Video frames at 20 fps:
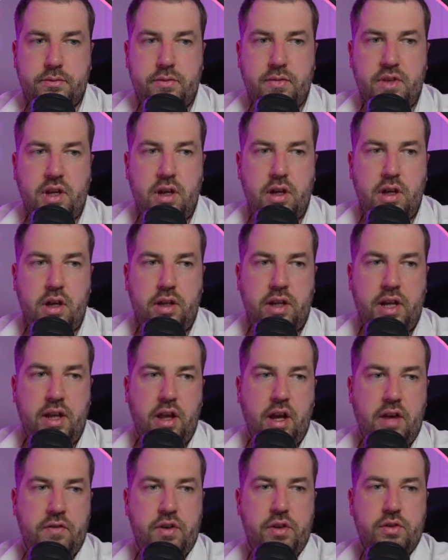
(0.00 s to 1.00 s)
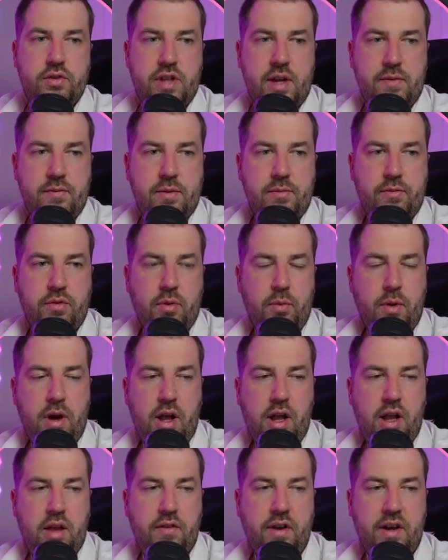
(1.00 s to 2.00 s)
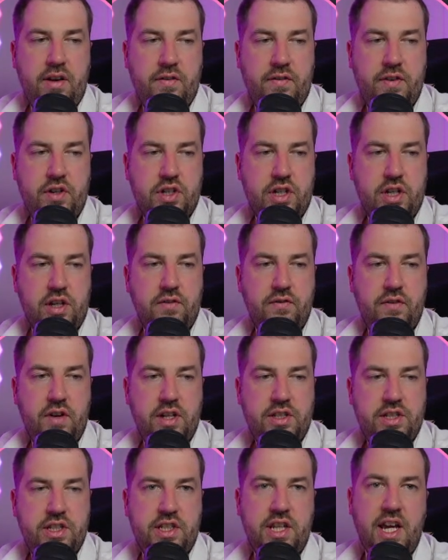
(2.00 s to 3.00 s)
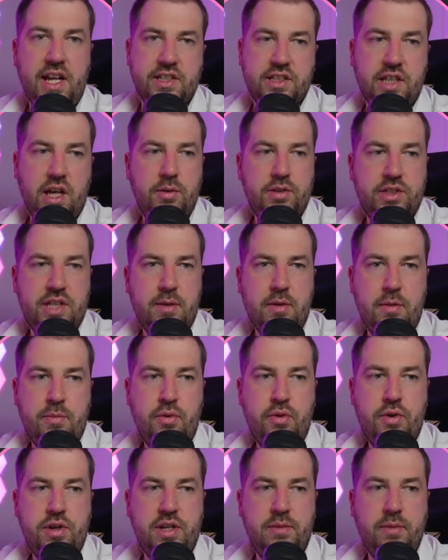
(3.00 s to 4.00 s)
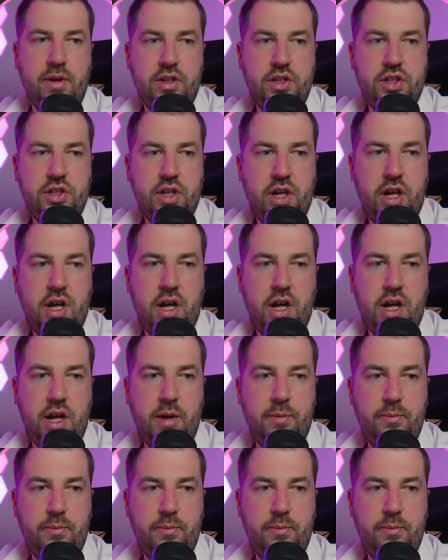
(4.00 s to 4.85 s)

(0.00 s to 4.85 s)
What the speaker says: Now that I've used NVim for a while, have I officially converted? Yes, I would say I'm pretty much a